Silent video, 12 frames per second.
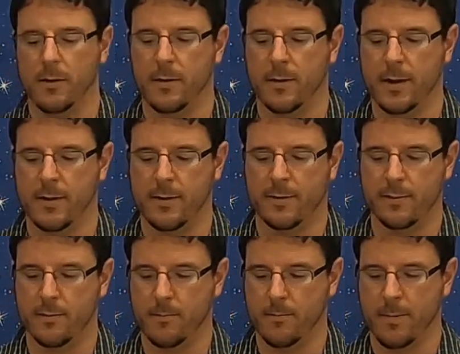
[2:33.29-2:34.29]
And again, that's
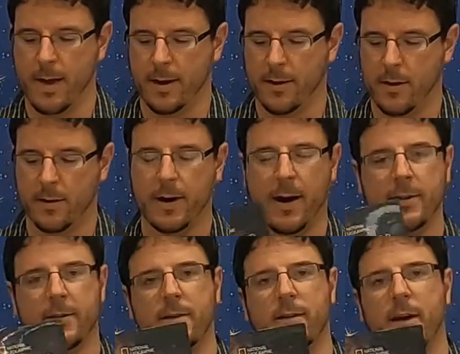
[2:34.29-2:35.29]
Backyard
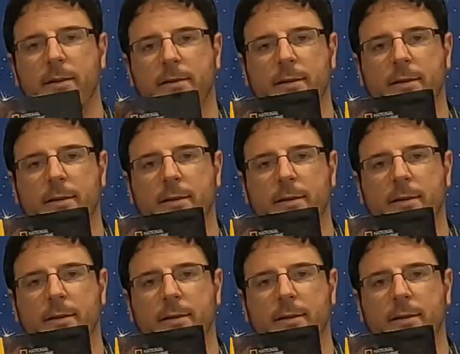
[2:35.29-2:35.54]
Guide to the Night